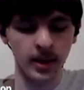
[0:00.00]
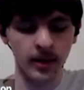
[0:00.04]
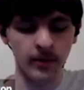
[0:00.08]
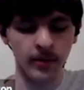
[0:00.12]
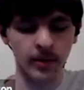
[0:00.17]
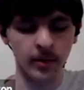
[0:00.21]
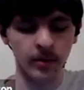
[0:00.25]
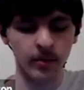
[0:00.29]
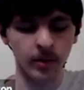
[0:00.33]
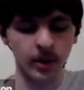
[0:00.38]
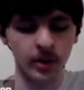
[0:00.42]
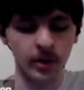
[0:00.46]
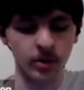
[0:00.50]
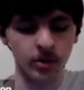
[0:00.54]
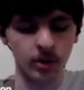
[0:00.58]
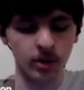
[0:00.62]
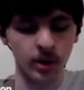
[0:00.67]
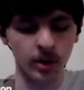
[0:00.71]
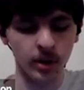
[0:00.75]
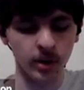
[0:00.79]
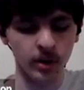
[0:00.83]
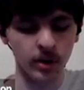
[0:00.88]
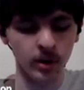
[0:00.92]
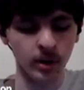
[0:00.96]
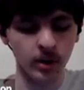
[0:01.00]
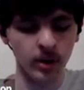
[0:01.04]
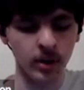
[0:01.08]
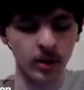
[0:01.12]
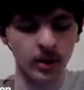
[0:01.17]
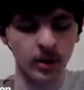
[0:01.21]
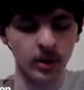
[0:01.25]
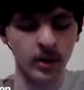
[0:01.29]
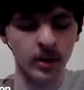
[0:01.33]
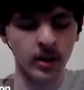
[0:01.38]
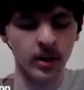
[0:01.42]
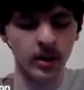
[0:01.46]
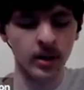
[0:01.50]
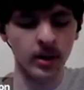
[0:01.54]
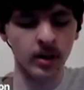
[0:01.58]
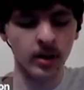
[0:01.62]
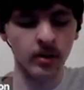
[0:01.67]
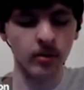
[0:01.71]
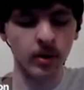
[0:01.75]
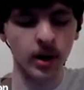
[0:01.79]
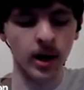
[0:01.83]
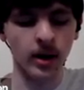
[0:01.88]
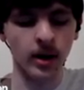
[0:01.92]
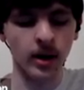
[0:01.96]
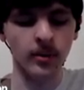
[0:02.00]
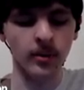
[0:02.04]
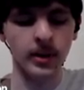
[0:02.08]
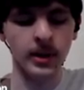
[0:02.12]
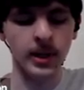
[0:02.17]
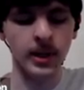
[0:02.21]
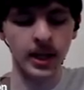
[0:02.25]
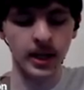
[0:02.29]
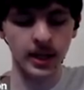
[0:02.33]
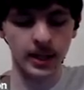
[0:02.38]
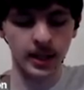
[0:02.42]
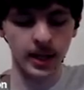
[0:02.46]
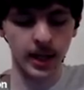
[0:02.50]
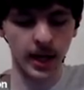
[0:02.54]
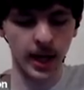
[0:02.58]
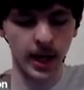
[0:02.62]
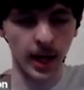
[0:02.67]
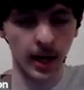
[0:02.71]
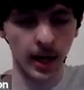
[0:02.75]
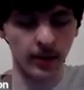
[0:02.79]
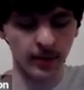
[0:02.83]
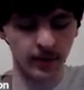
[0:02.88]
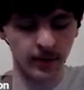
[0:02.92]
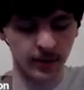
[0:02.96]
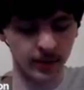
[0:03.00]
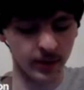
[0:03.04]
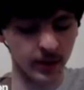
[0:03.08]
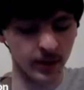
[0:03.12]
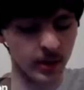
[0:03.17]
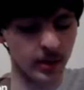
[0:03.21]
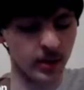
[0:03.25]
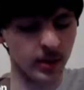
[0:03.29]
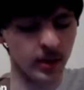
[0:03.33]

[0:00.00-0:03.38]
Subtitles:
If you're wondering why we need to have